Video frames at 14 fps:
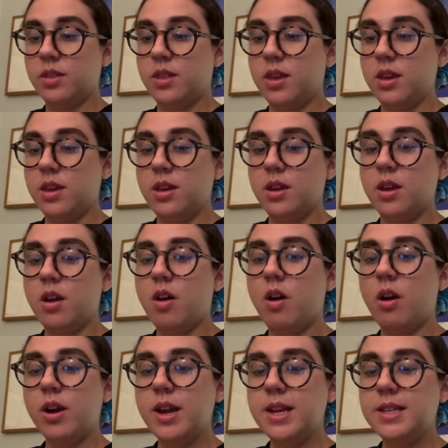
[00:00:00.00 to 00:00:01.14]
The
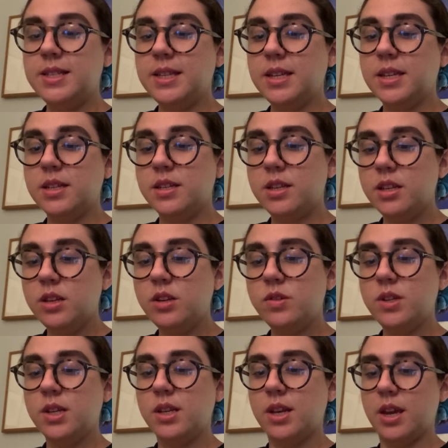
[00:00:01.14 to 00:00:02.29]
RAC continued
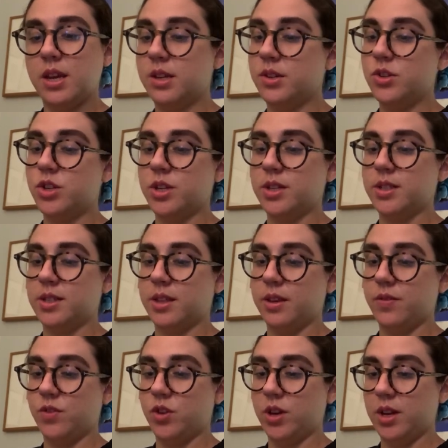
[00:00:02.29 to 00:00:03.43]
to engage in
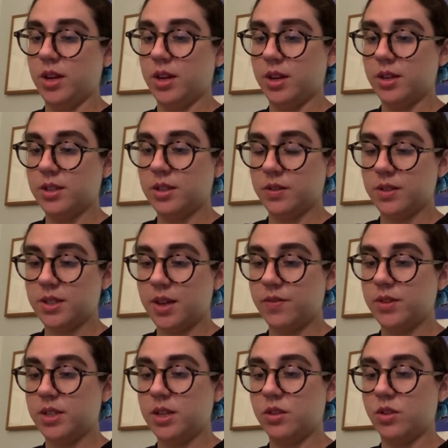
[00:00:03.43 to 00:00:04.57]
slave trading until
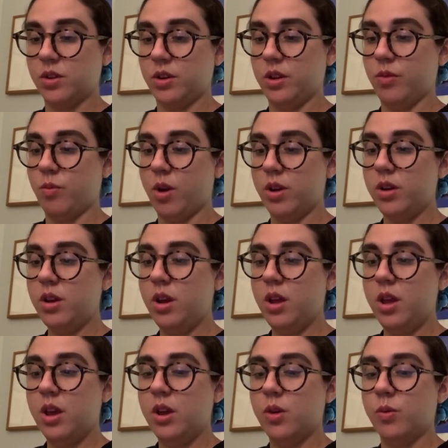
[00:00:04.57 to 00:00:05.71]
1731
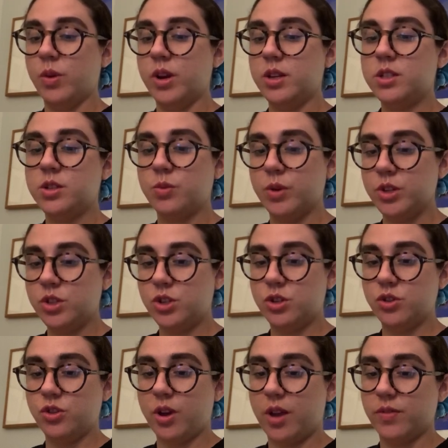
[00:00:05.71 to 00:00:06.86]
when it switched
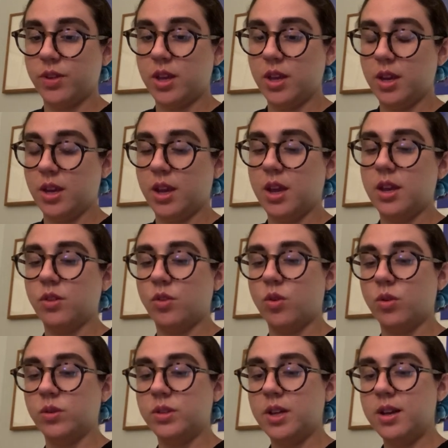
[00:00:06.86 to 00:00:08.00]
to trafficking in
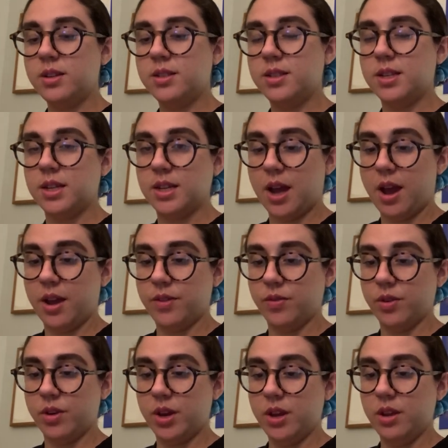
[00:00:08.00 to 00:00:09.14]
gold dust and
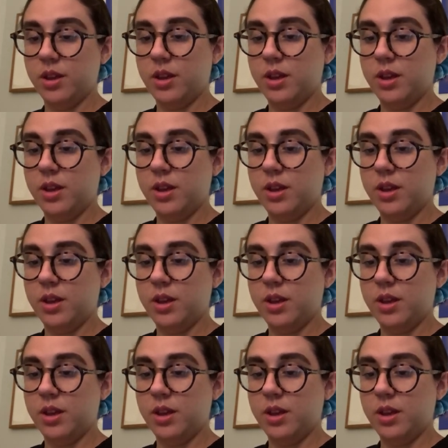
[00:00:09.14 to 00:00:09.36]
ivory.